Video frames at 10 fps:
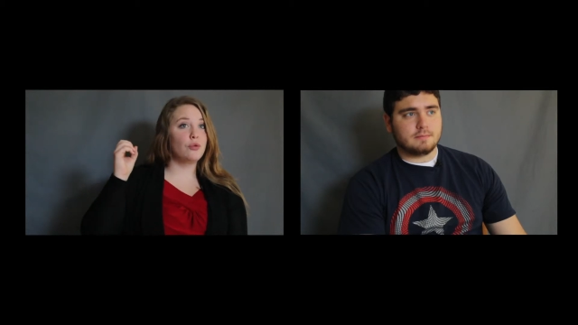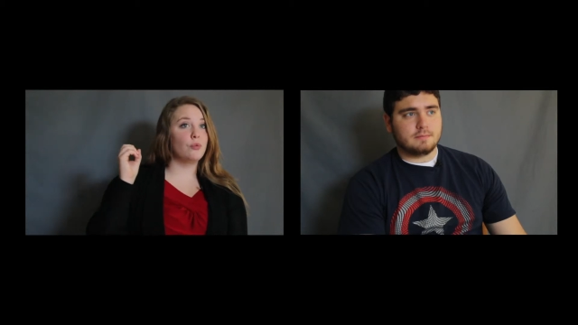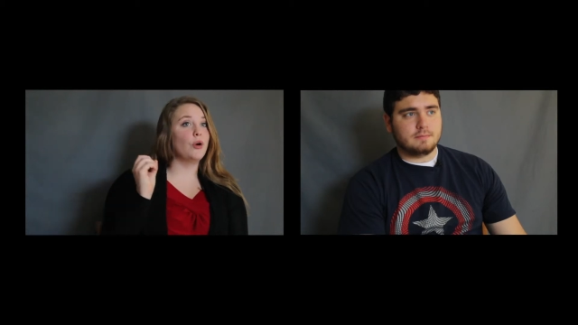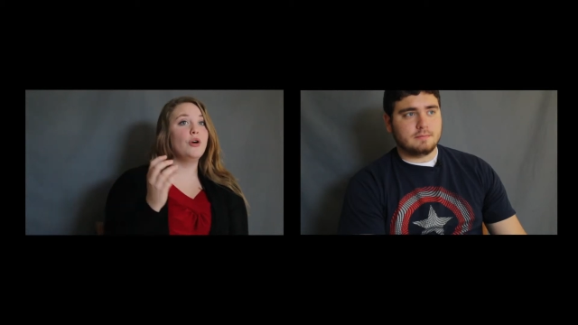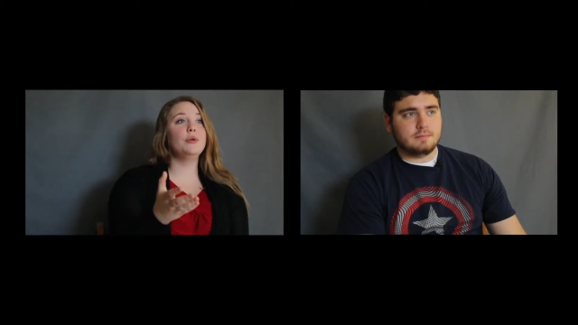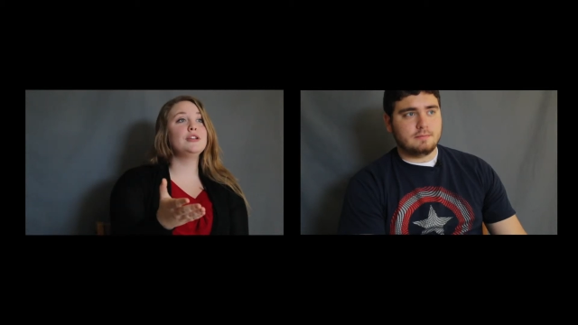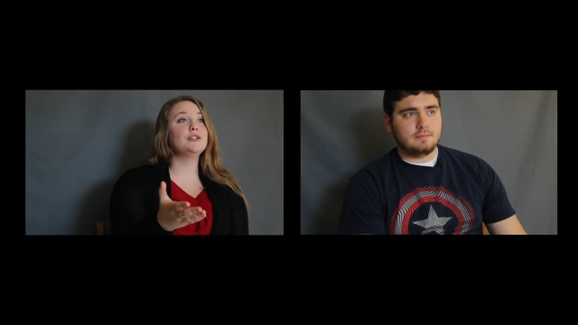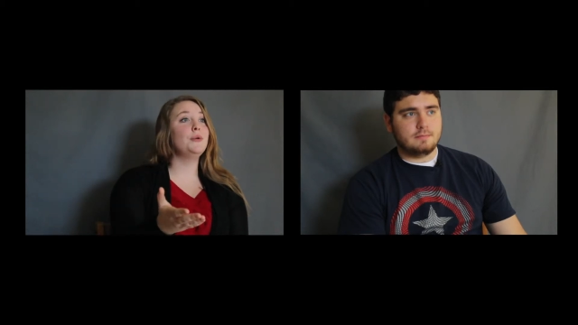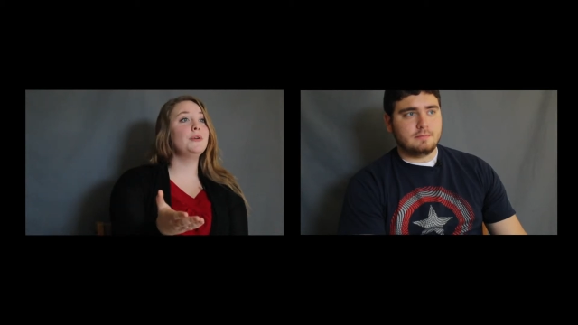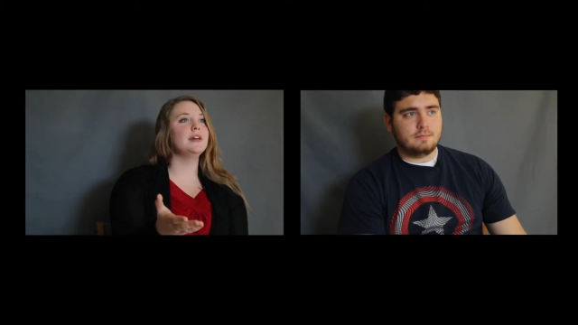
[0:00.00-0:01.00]
Speaker 1: throwing
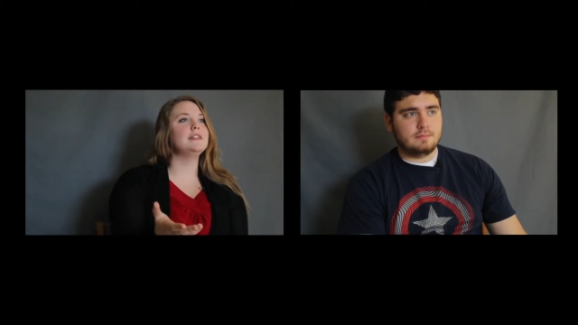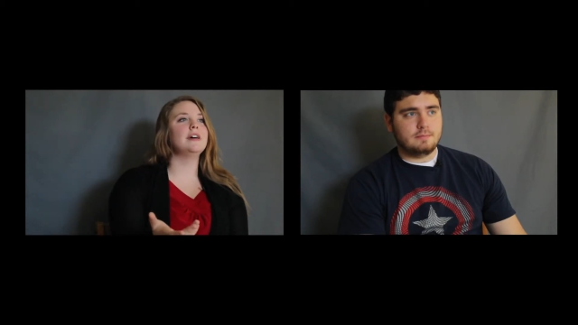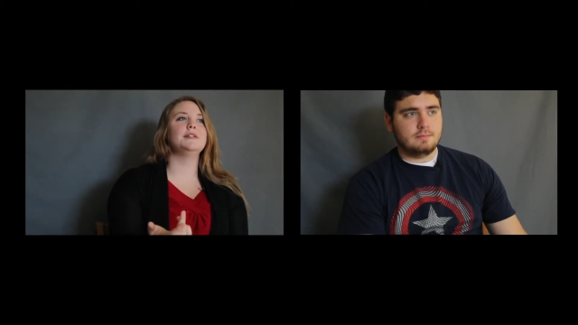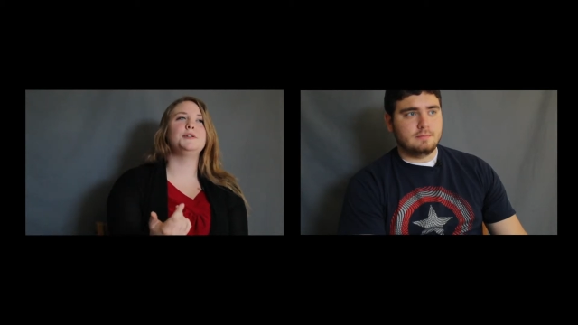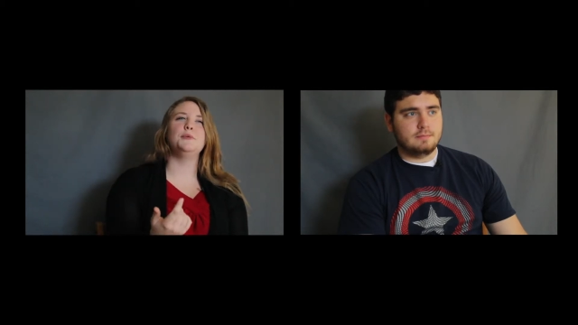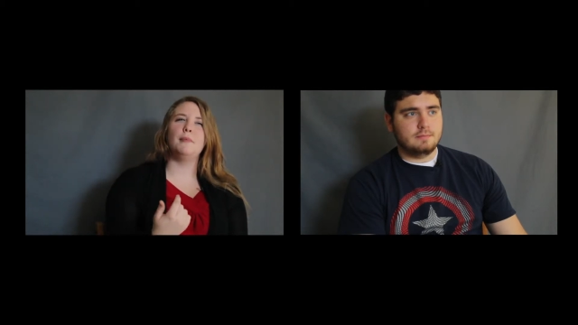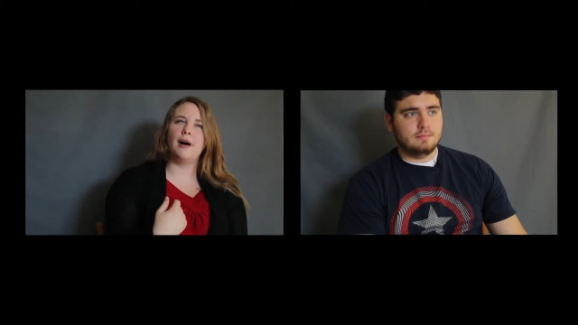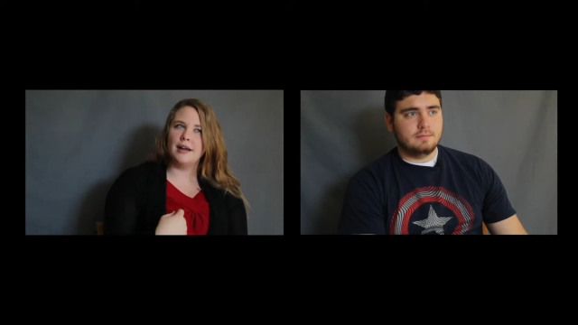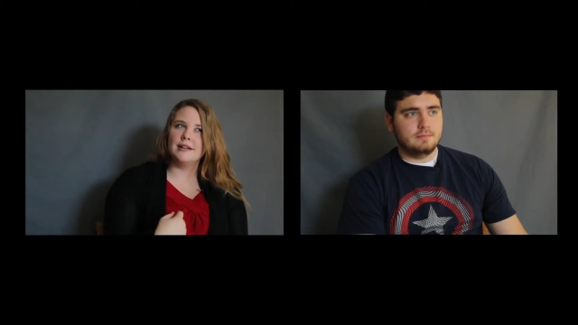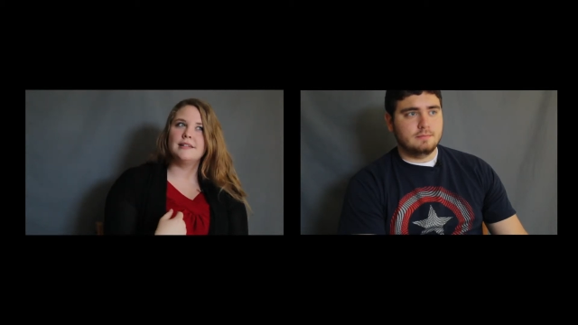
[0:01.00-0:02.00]
toys onto
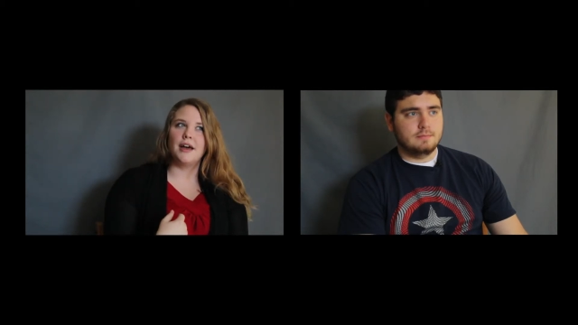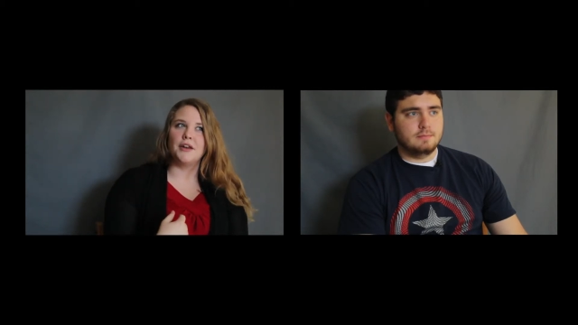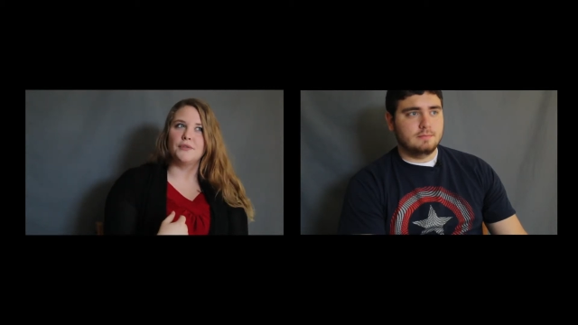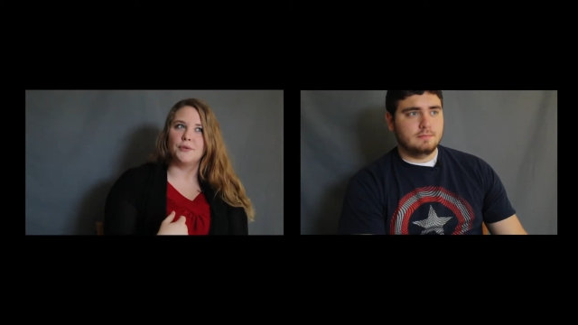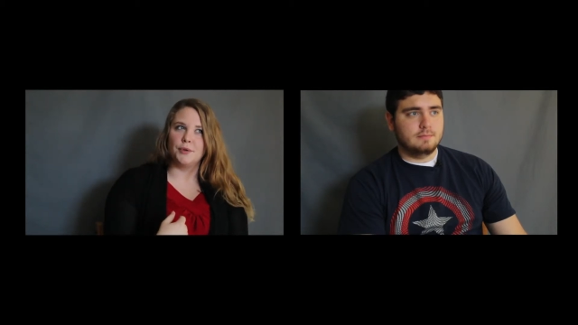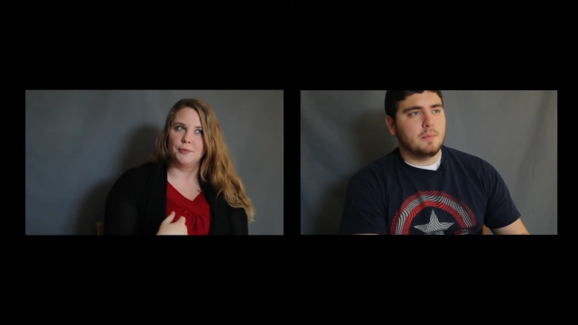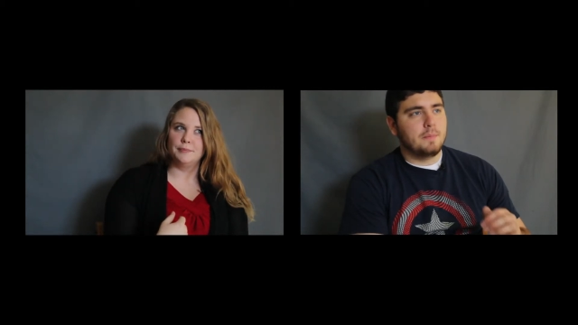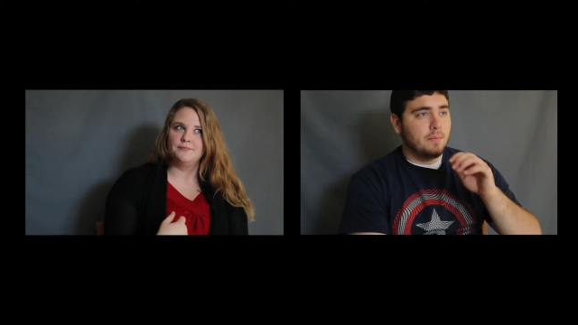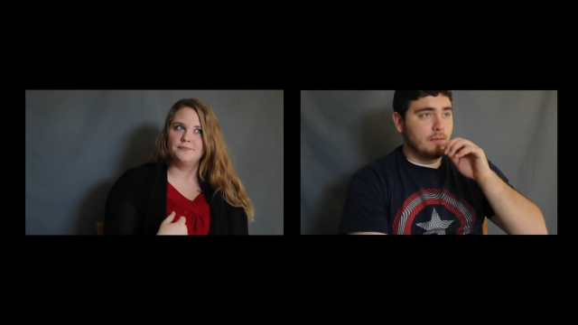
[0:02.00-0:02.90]
my side of the room.